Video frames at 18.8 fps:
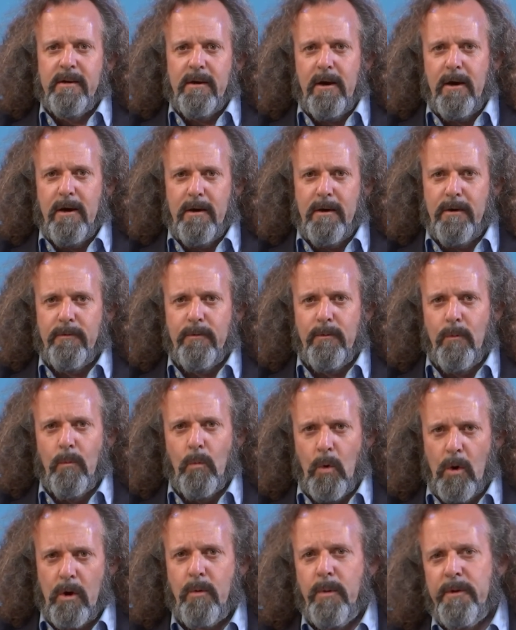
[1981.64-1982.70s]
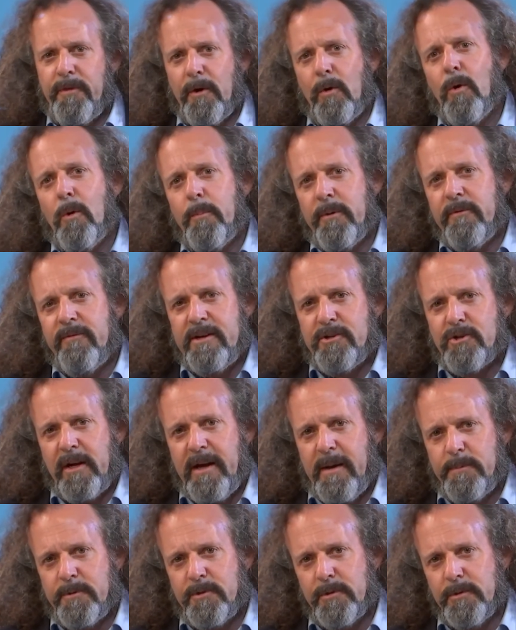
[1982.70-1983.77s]
work with the corporate venture
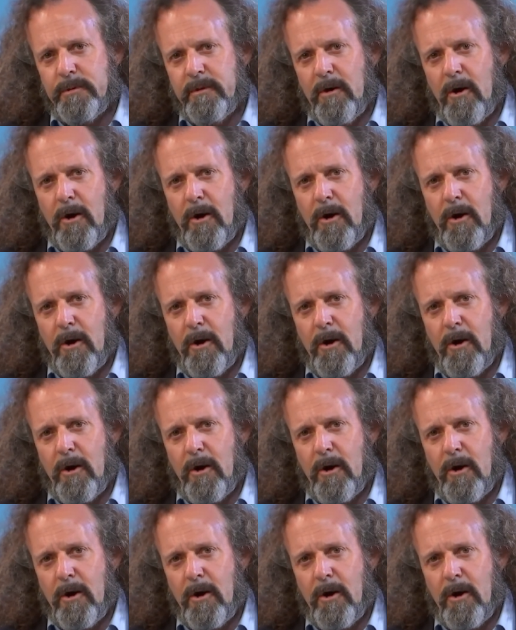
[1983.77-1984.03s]
capital